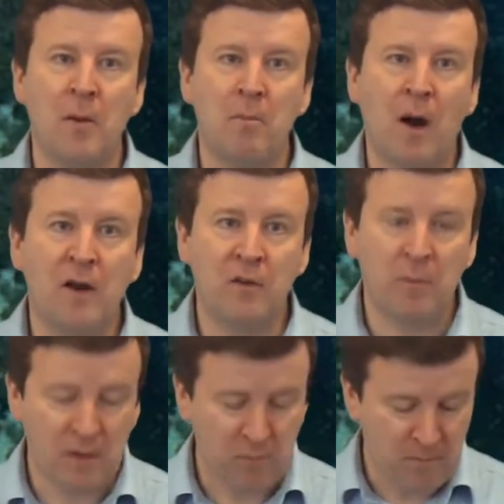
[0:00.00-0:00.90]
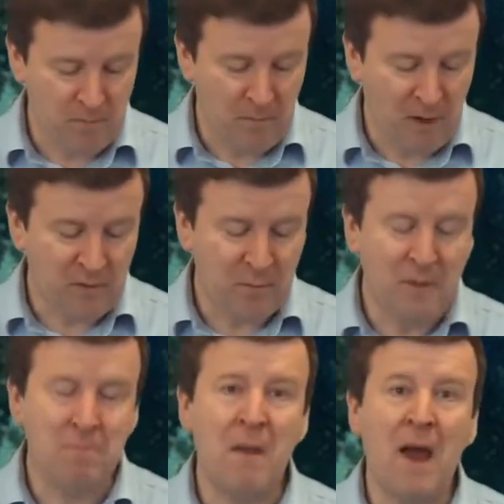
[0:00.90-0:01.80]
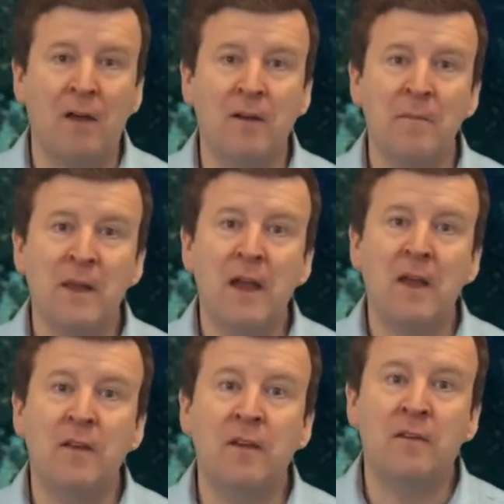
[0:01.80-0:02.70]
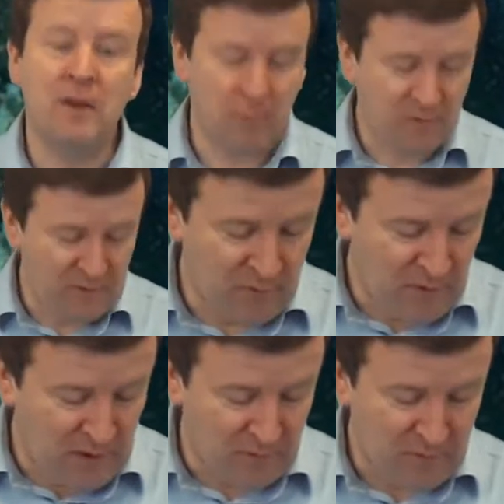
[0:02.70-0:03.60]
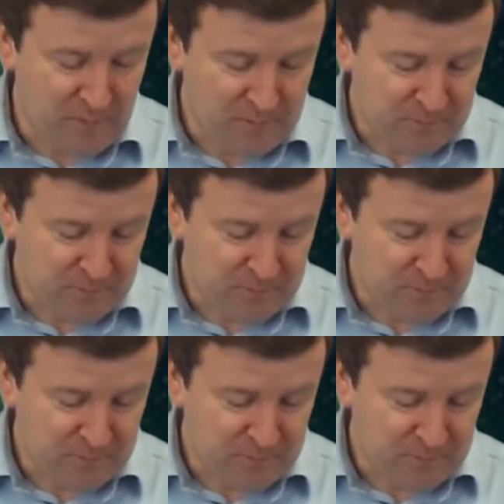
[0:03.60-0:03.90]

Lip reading: might have been met in these deep vents.